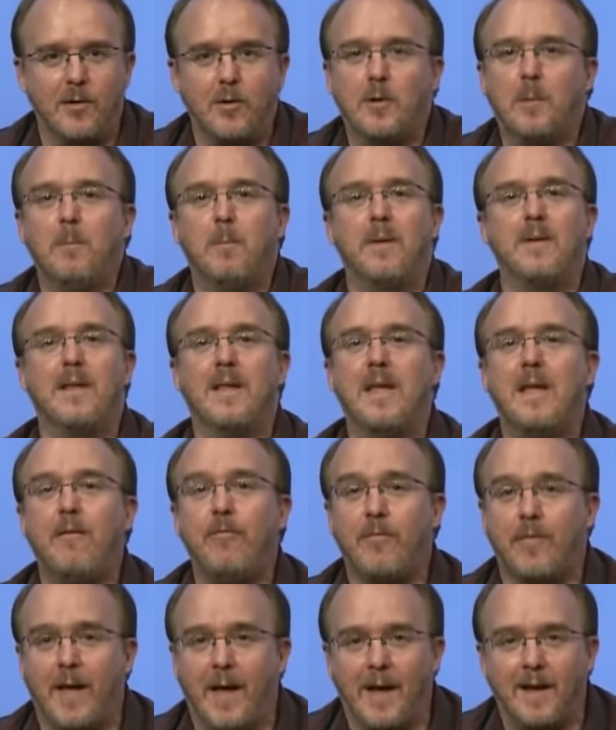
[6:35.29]
You can
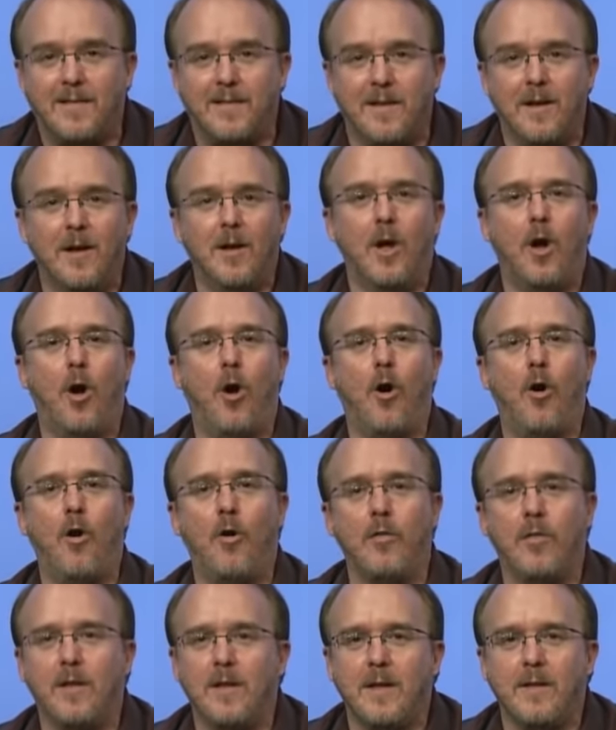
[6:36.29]
believe that
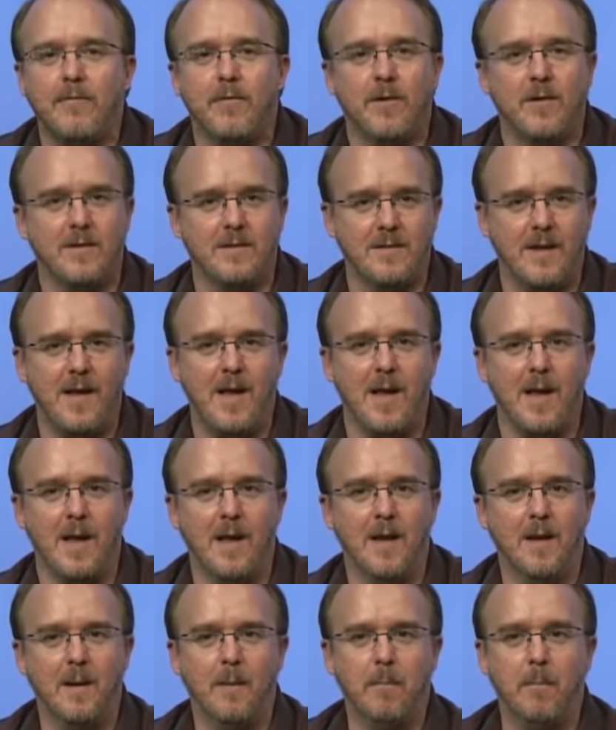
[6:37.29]
all the livelong day,
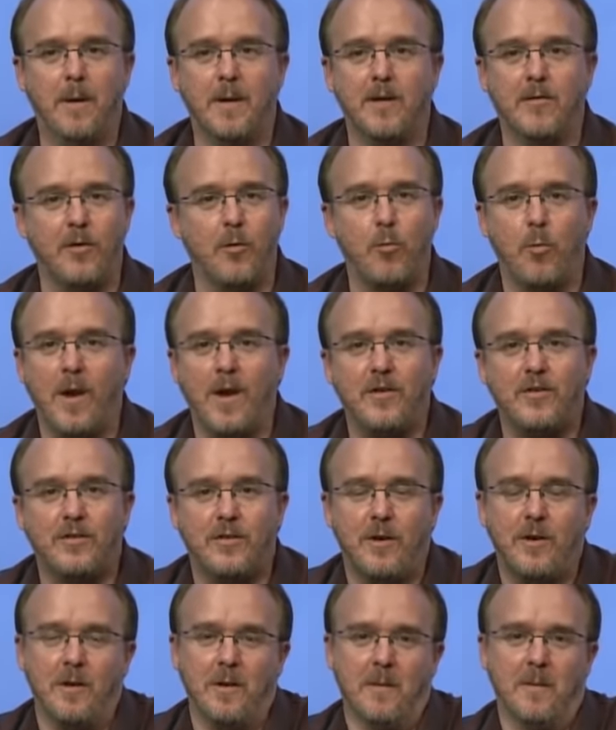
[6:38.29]
but it's a red
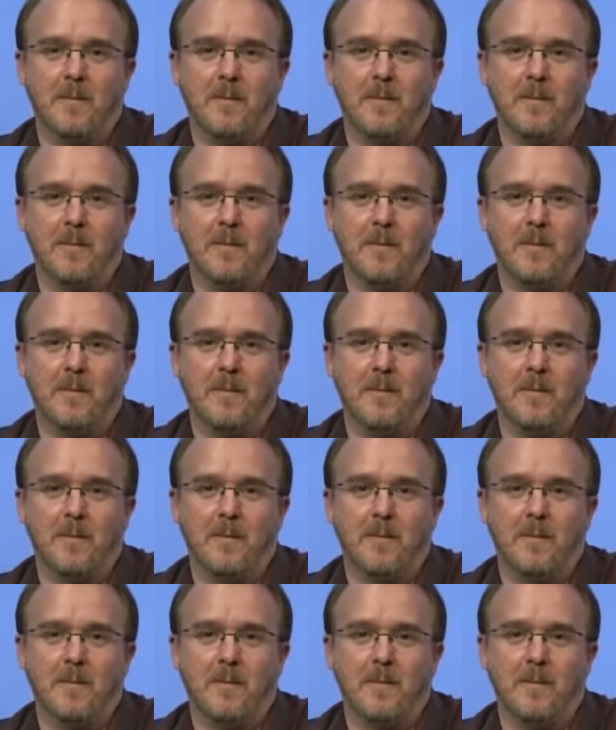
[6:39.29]
shirt.